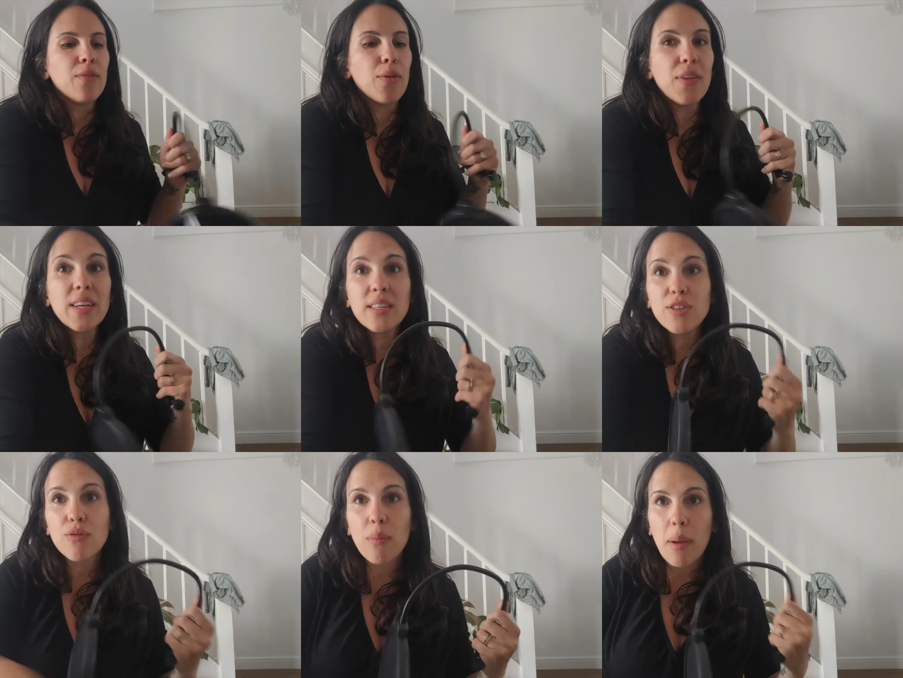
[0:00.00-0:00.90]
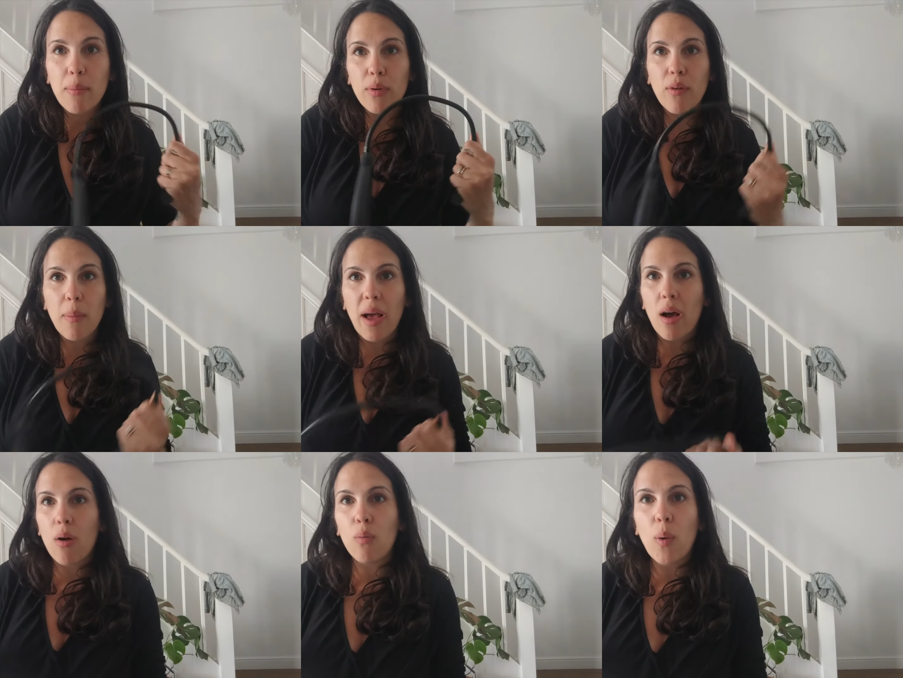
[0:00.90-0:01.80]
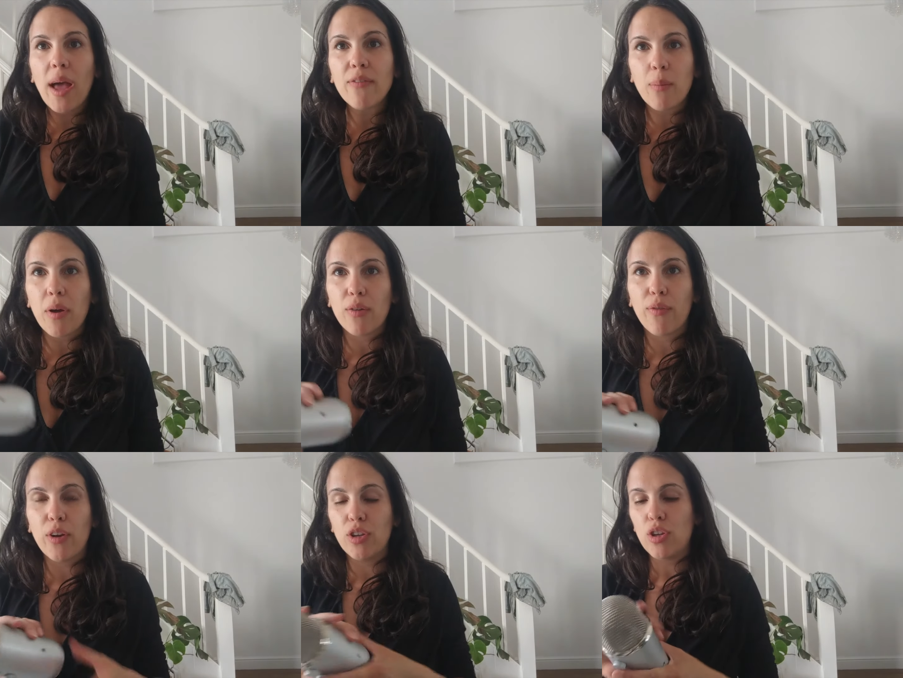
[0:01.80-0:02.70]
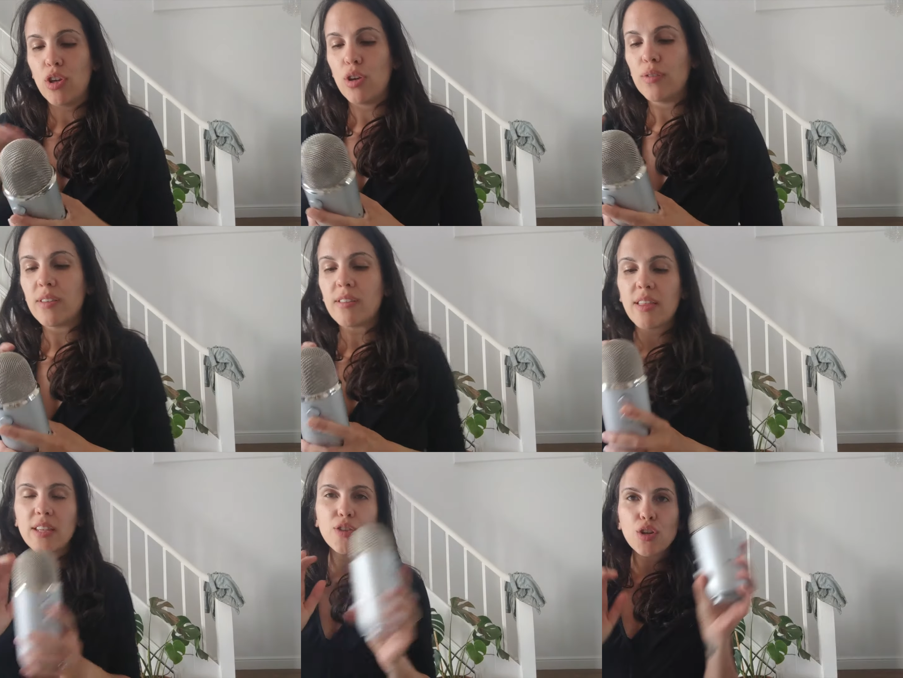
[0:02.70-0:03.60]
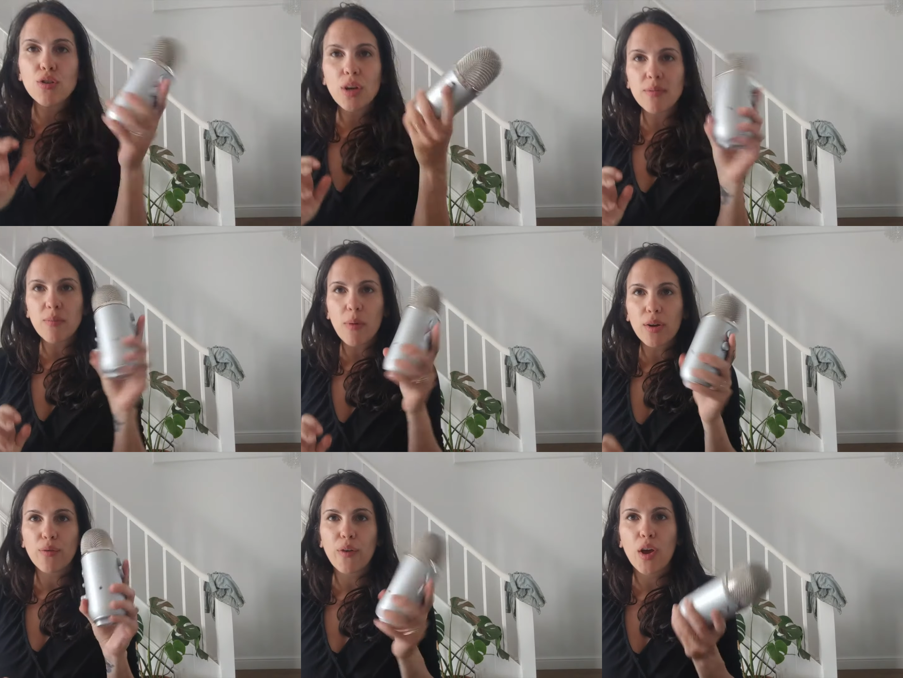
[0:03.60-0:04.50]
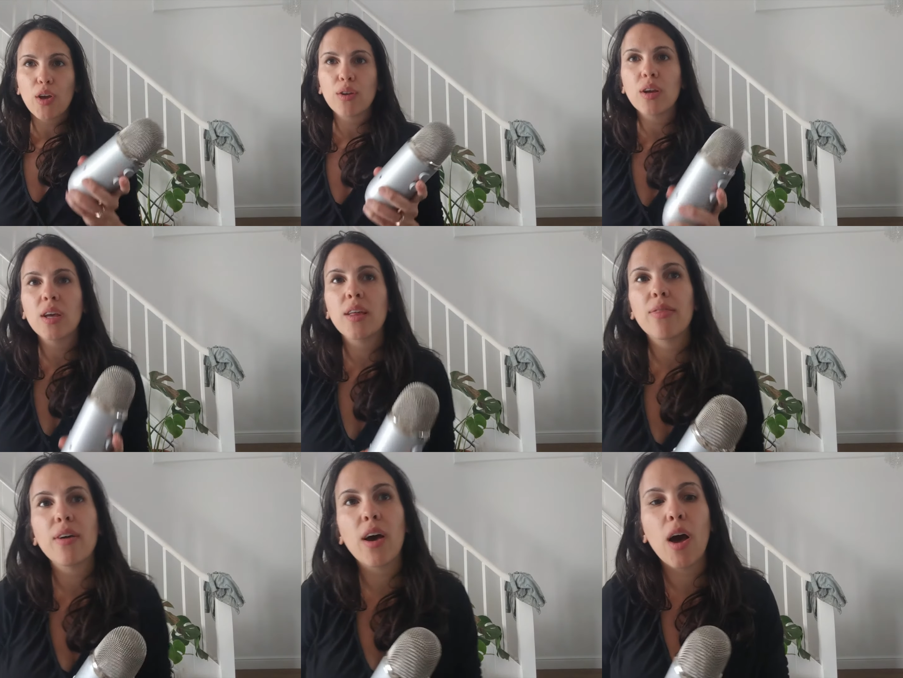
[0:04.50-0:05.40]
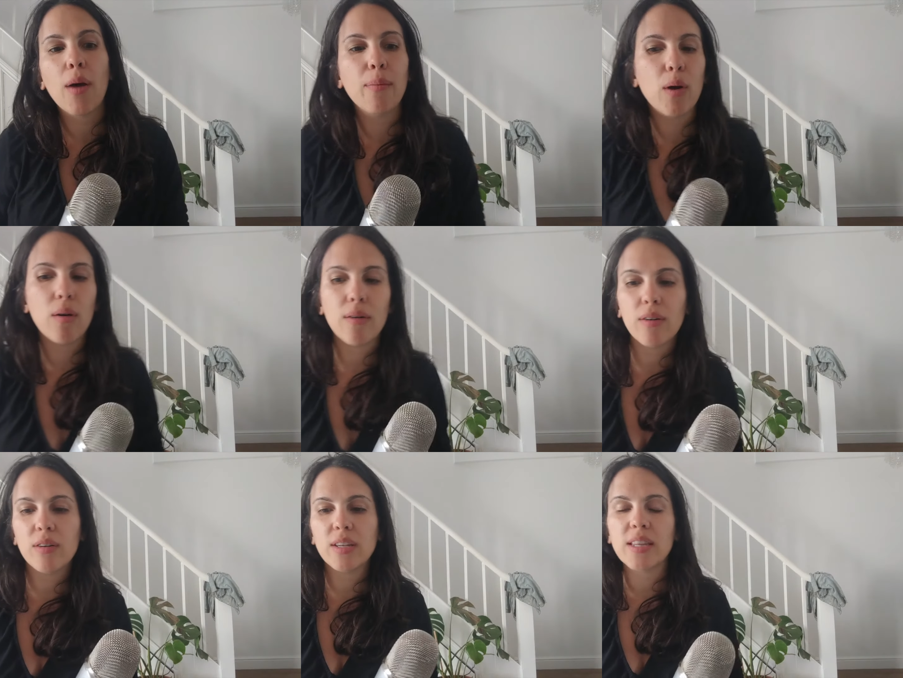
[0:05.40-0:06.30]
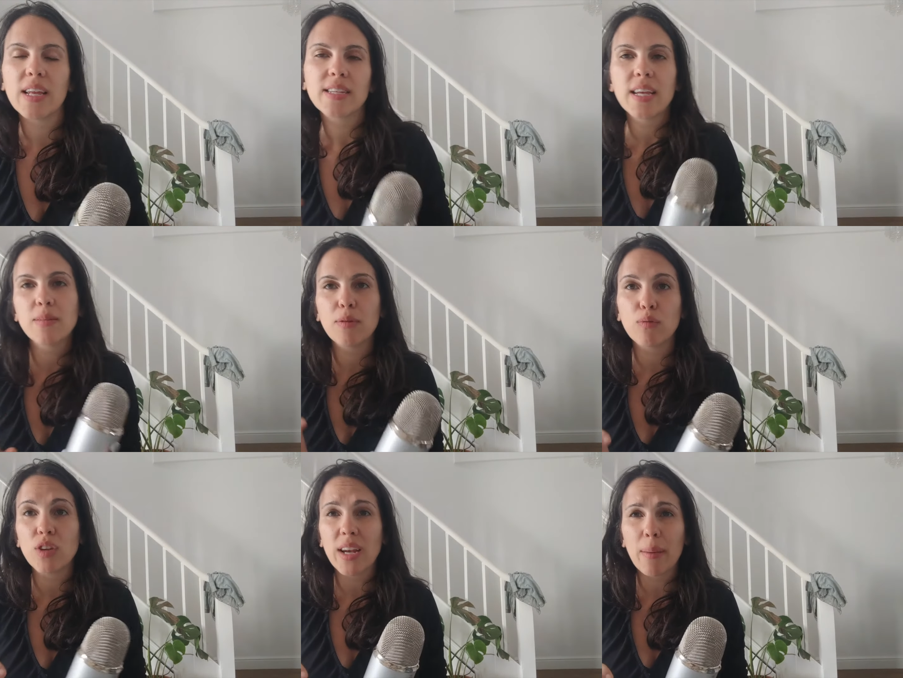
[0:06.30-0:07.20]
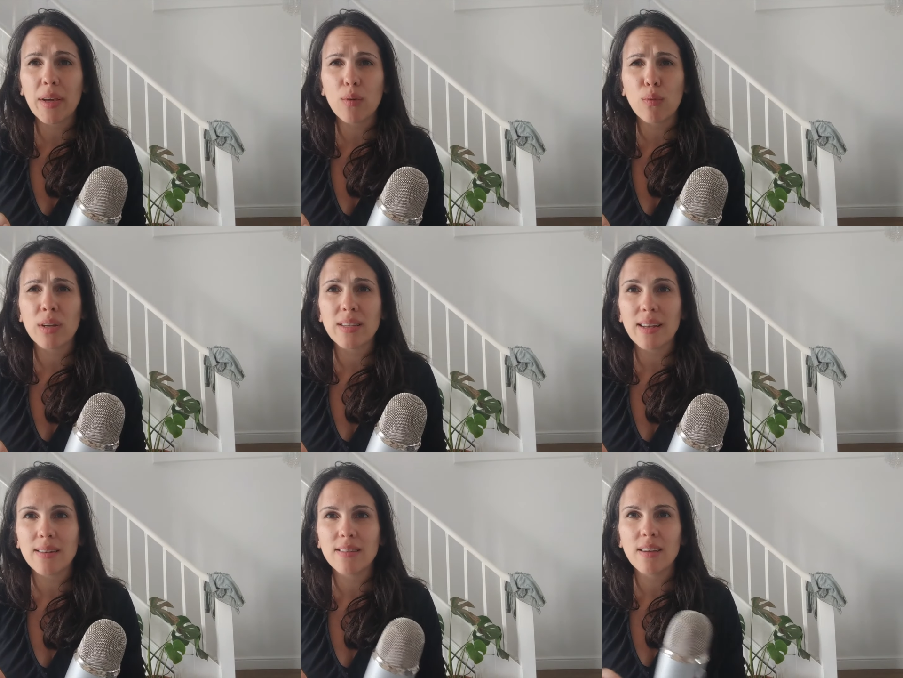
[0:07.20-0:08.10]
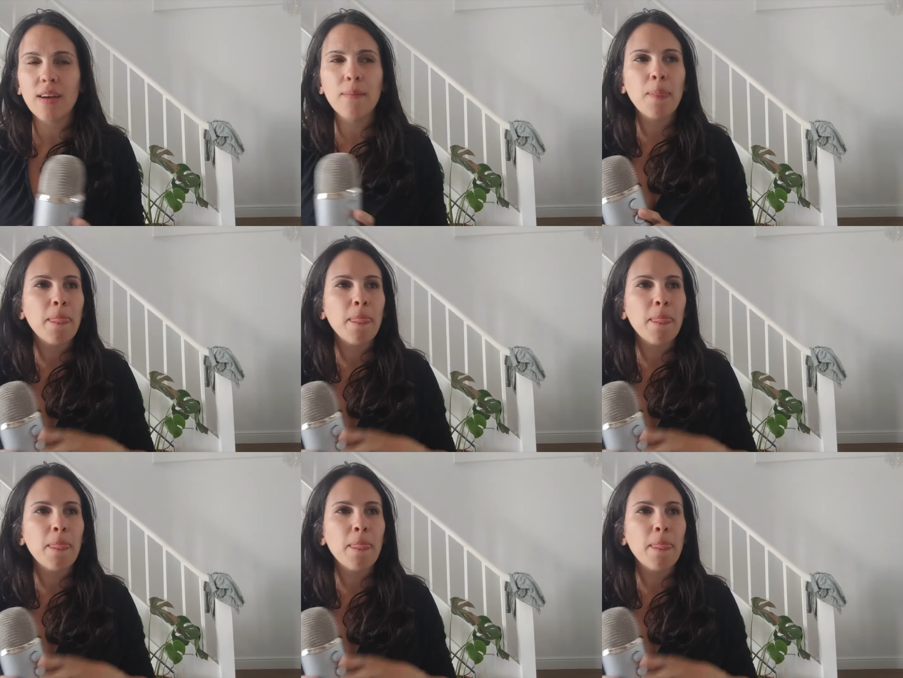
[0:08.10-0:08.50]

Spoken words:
The thing to remember about whatever microphone you use is that there's two types of microphone that it tends to be called dynamic or condenser.